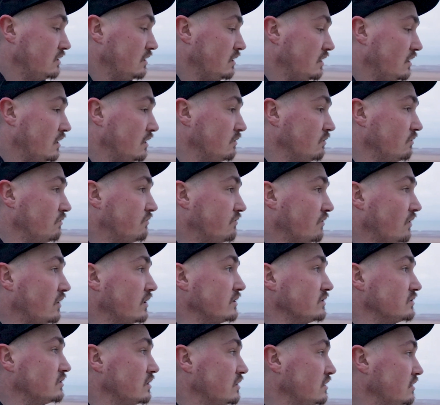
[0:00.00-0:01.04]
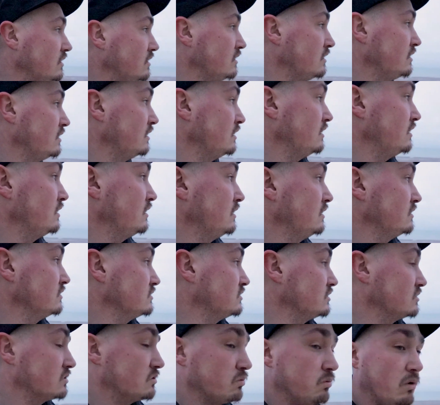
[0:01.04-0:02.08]
I will find
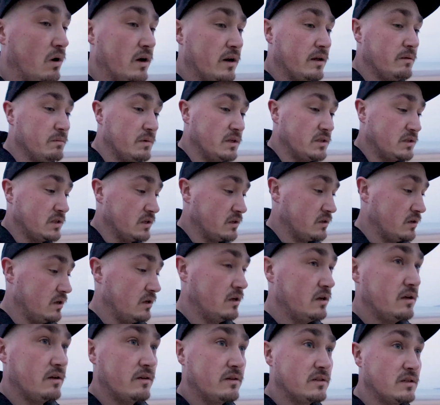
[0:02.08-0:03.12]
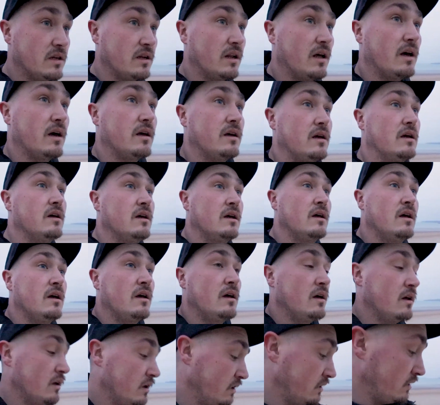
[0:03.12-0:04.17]
just one image here today
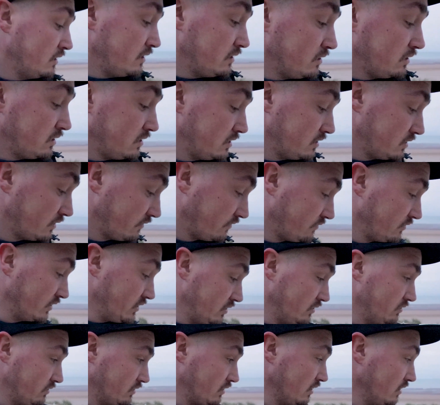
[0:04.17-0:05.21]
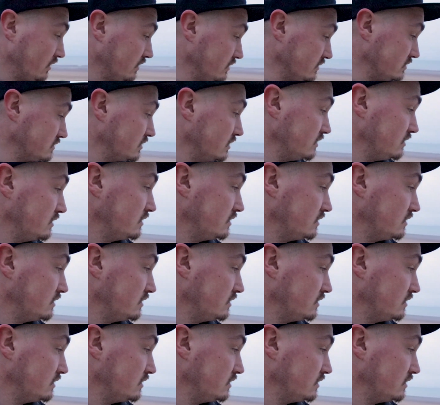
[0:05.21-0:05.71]
for you guys.